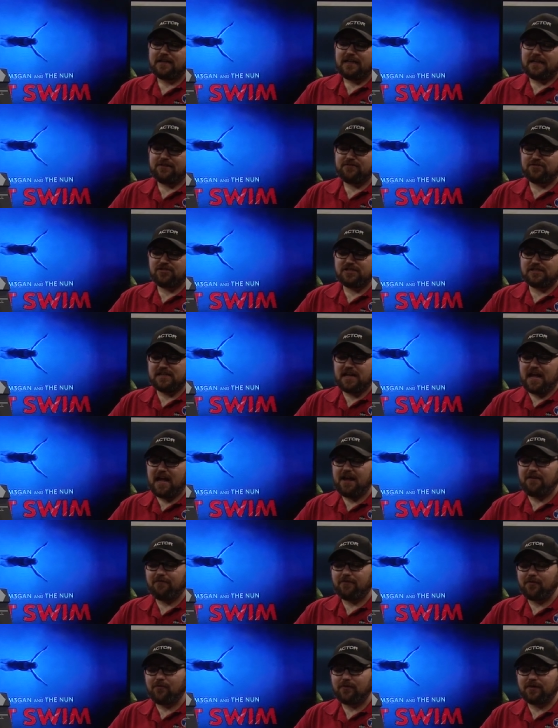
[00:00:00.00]
It was just
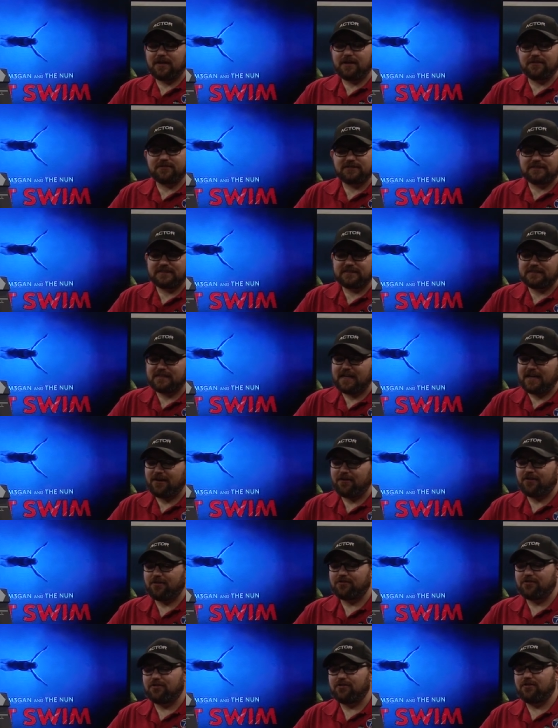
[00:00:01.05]
everyone else's
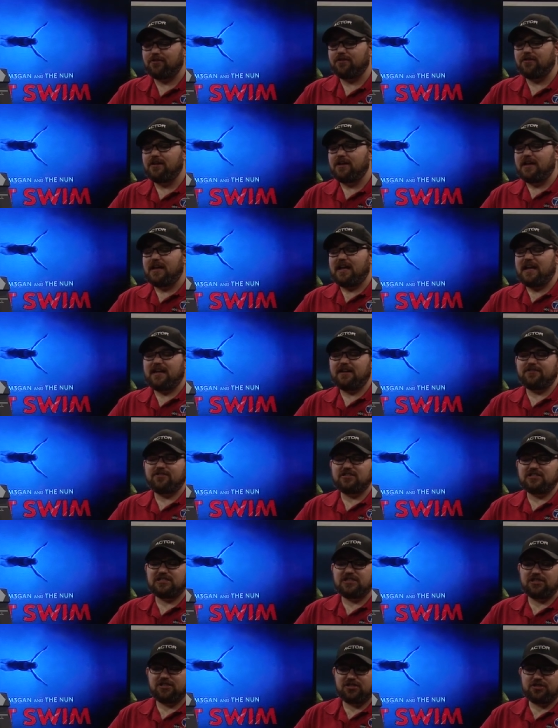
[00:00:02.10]
character and
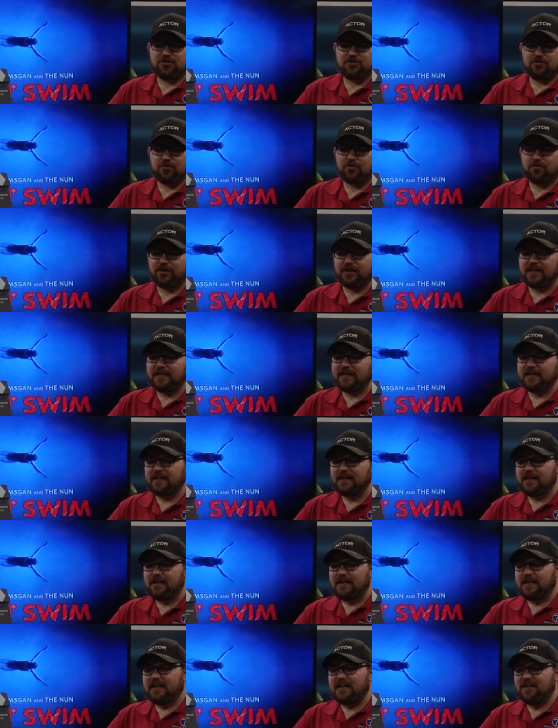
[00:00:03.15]
just the story
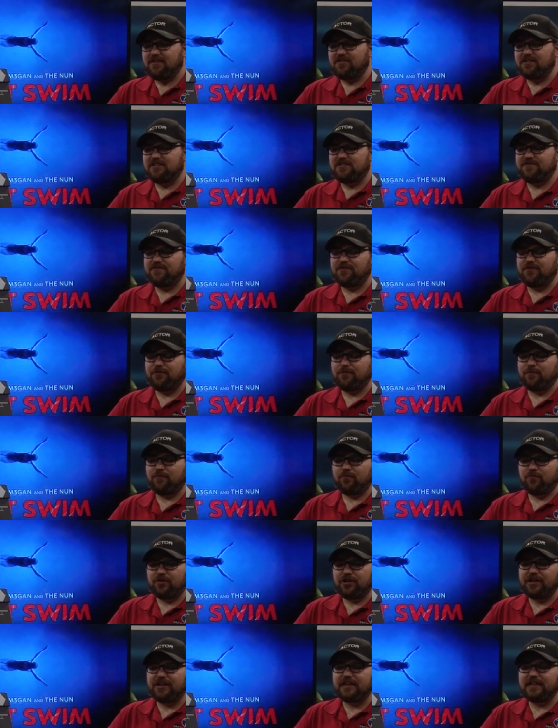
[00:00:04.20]
in this film
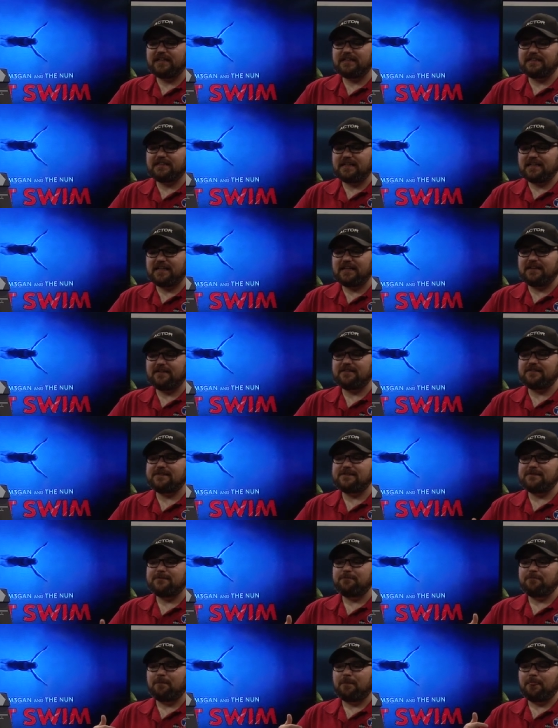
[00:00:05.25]
really didn't
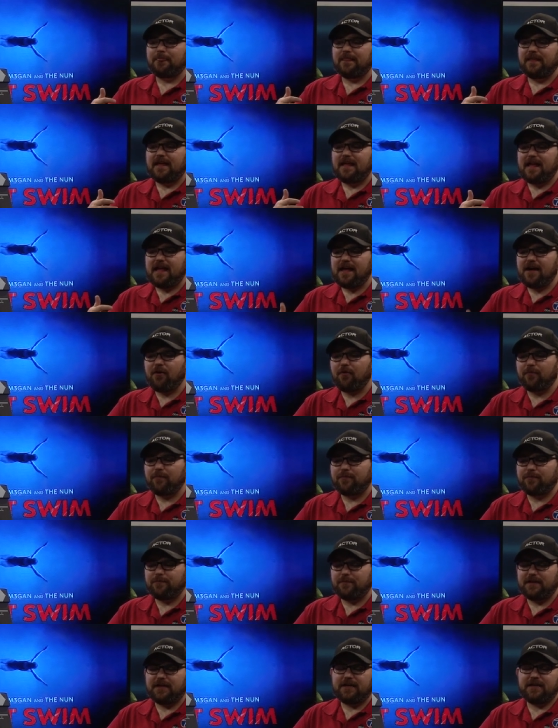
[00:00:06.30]

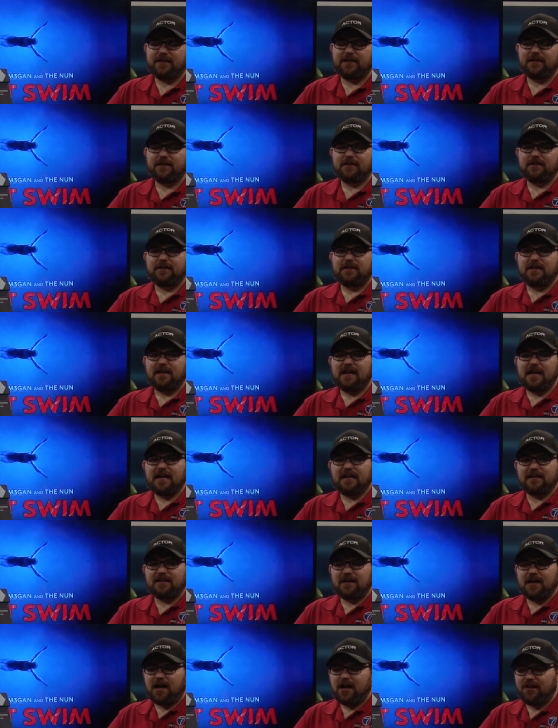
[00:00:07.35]
help me
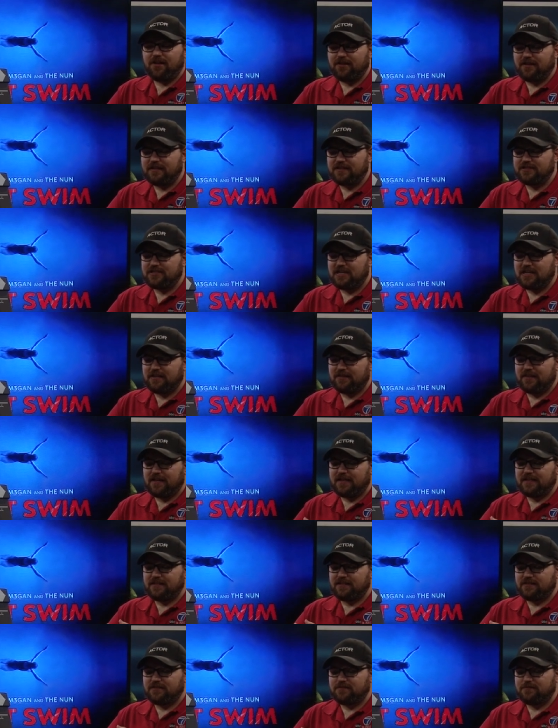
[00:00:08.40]
acknowledge and
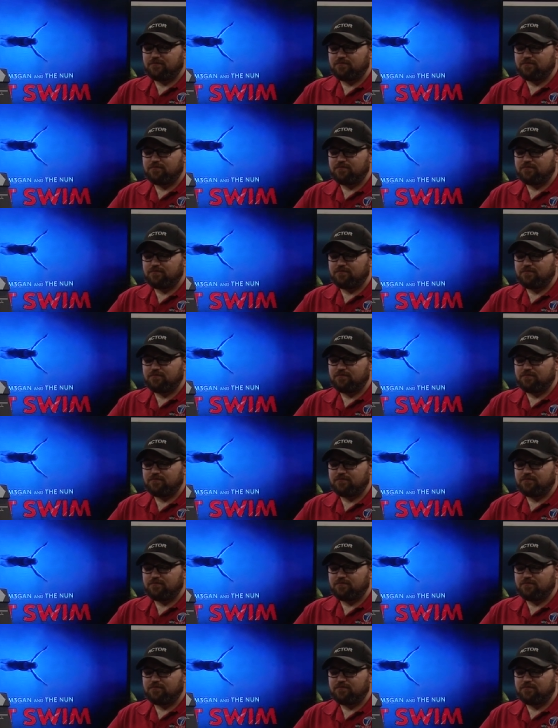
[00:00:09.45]
like